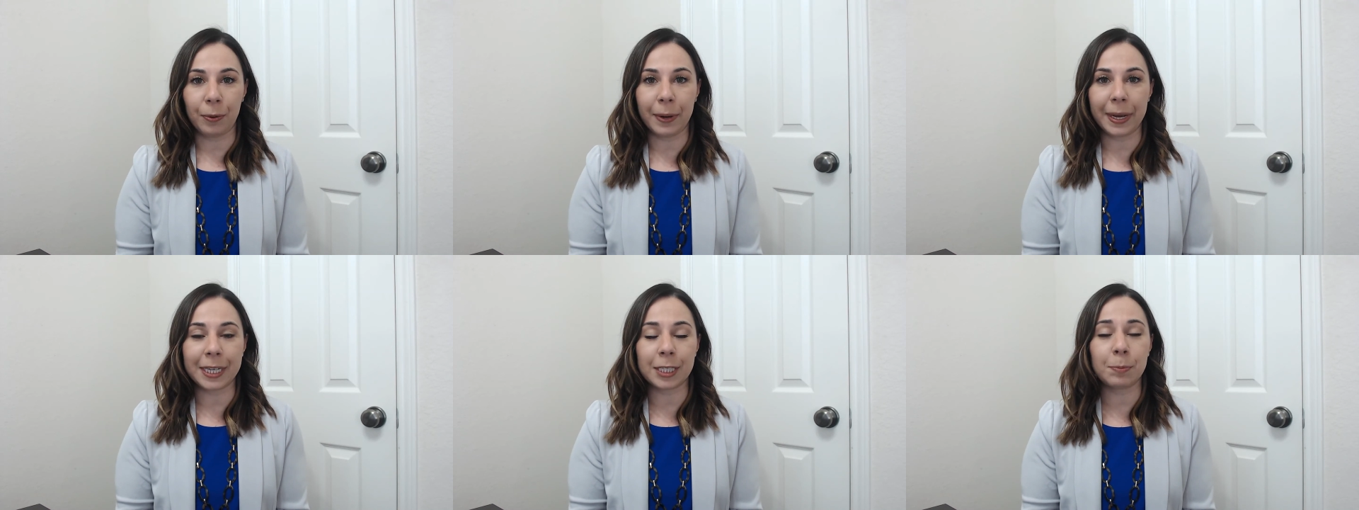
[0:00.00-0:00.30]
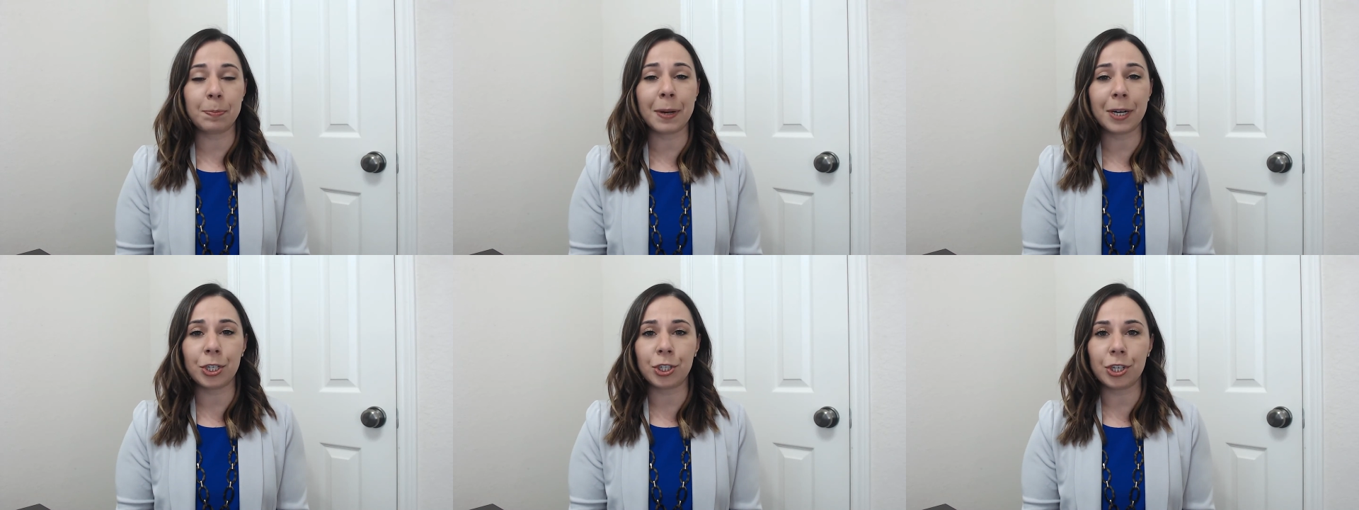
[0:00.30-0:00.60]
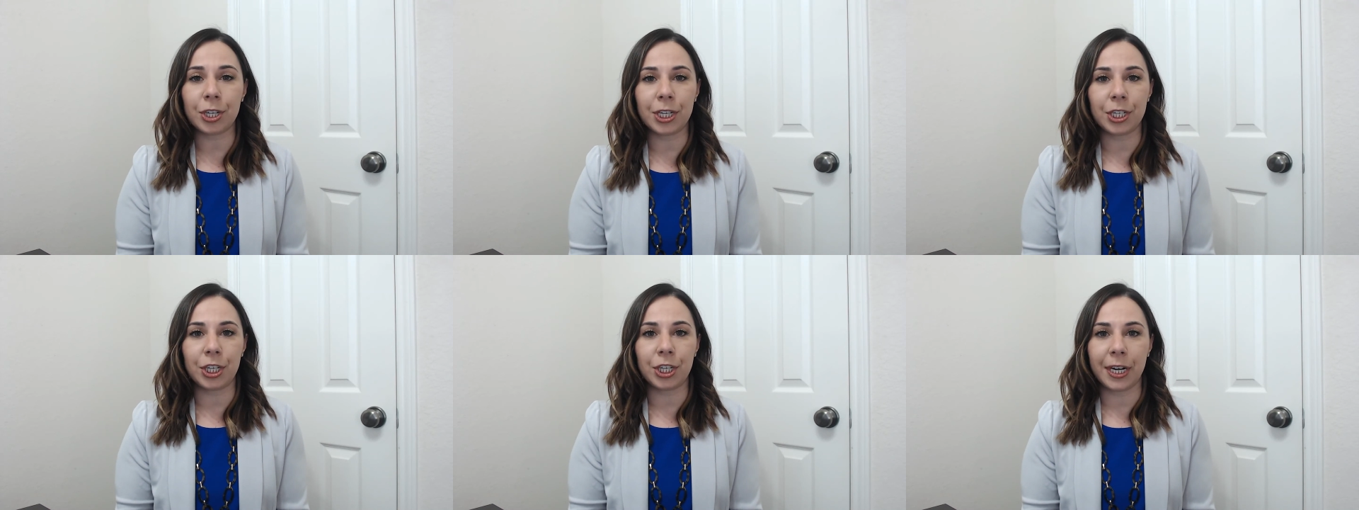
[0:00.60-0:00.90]

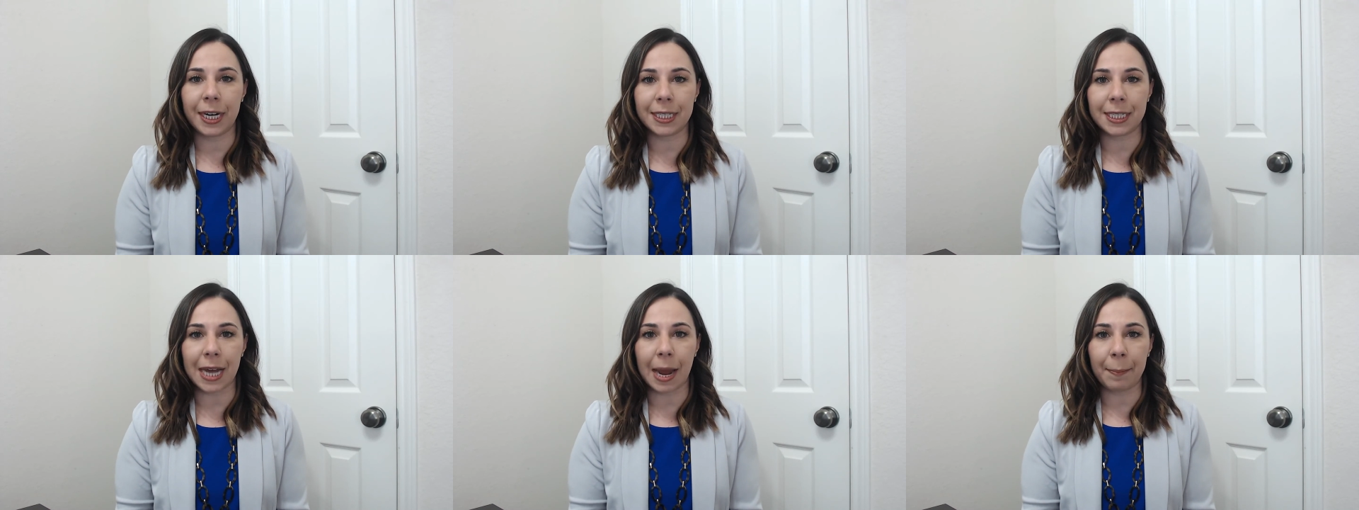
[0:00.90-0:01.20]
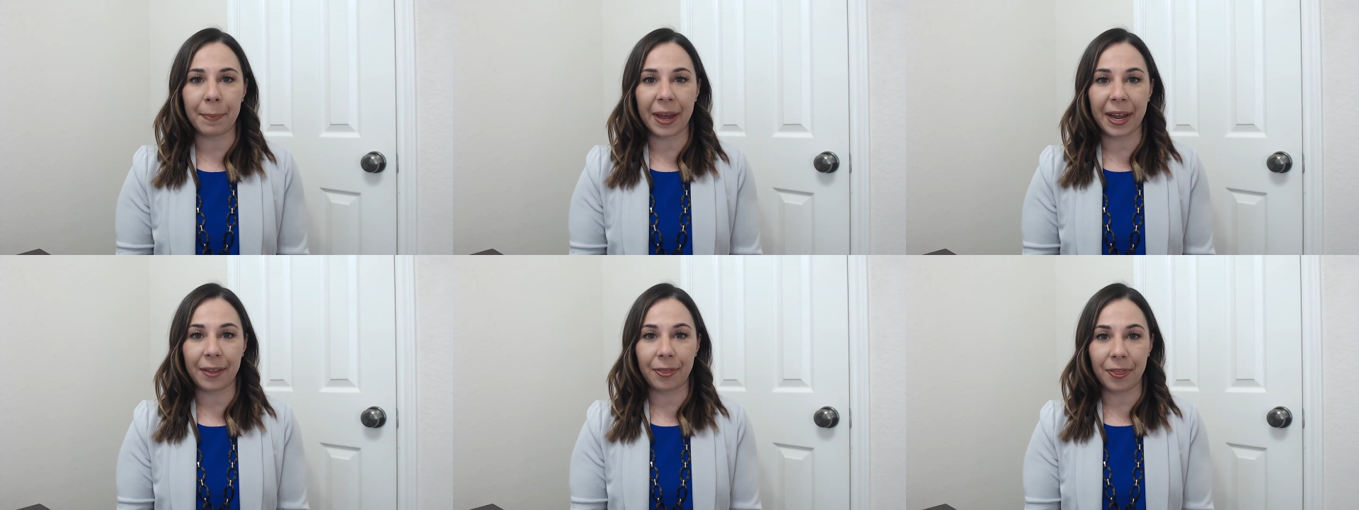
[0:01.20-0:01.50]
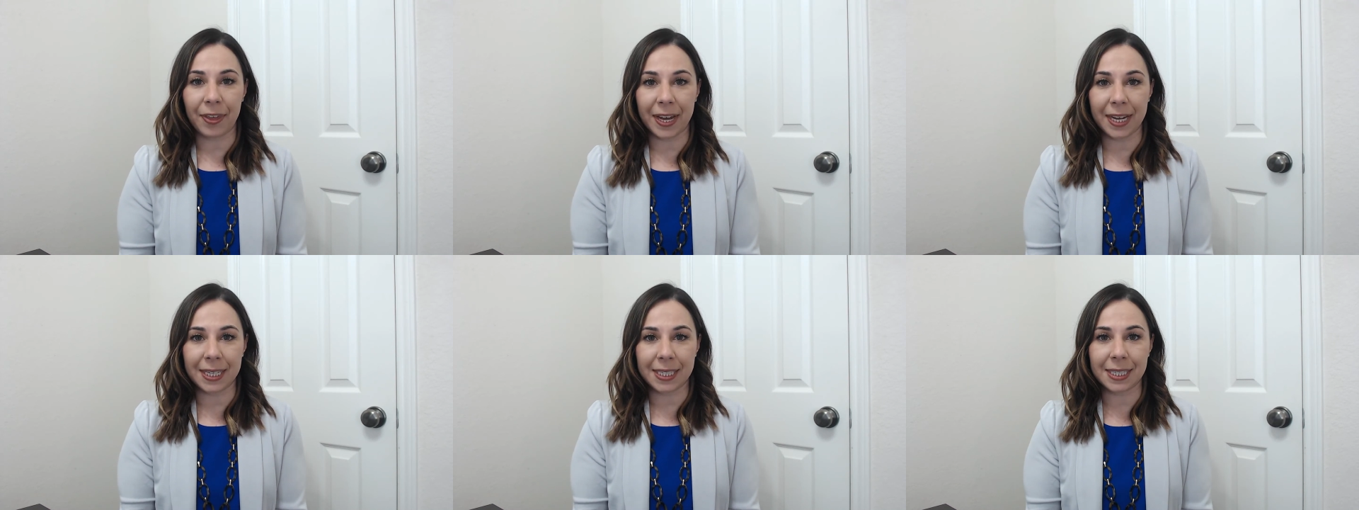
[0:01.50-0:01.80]
especially during a time like
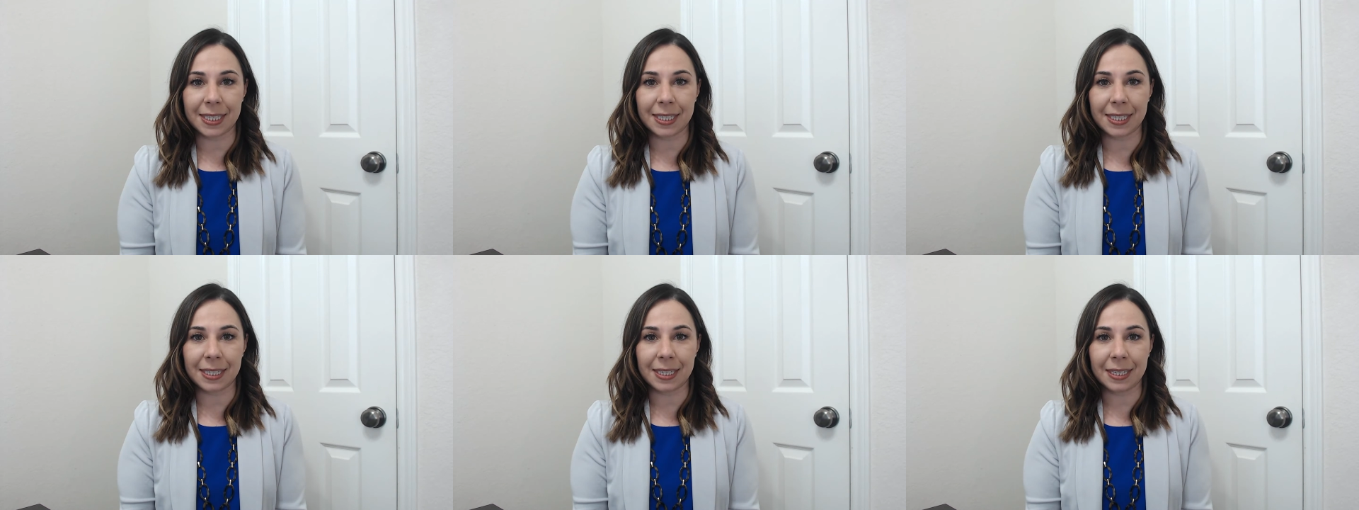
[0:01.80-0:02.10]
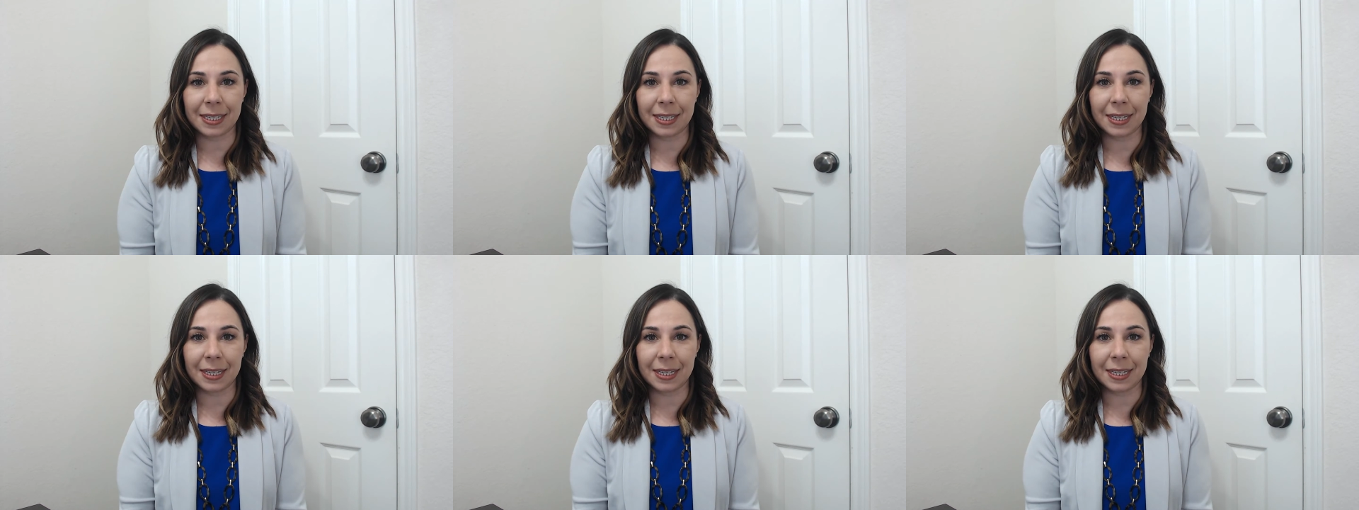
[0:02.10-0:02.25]
this.